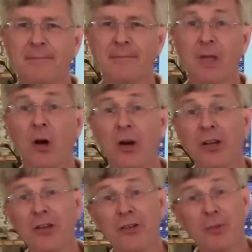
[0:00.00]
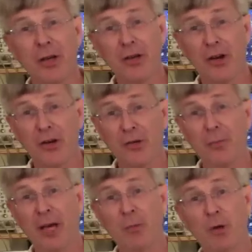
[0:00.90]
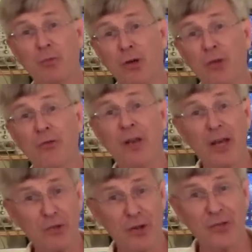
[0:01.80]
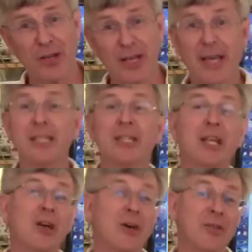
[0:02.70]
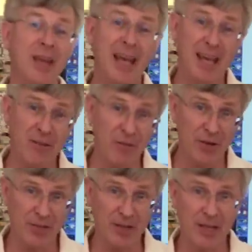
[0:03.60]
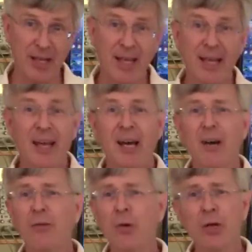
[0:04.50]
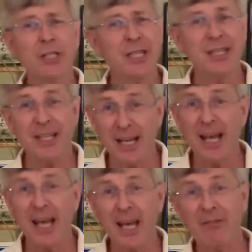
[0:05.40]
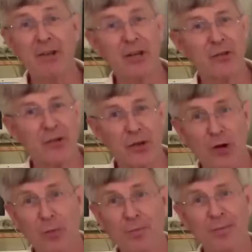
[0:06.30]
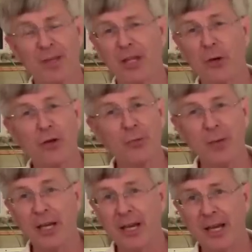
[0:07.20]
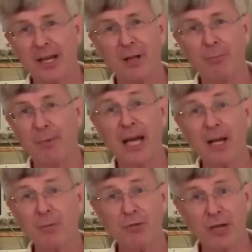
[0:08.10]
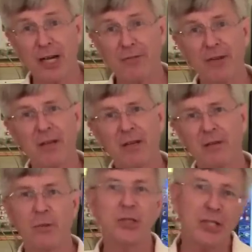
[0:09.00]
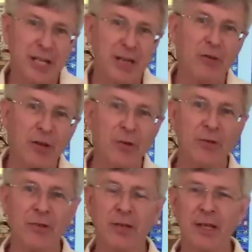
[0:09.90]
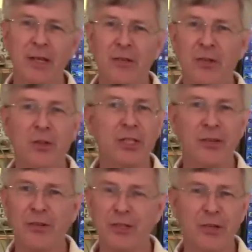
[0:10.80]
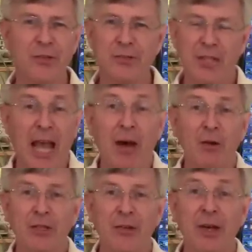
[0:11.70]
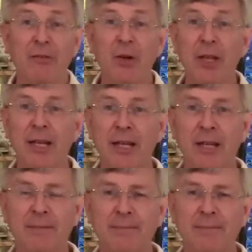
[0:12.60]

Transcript: The hard disk in my daughter's MacBook Pro failed recently and she lost everything. Of course, she did have an external U S B connected backup drive, which she never used. So she's, she's out. She's out of all that data.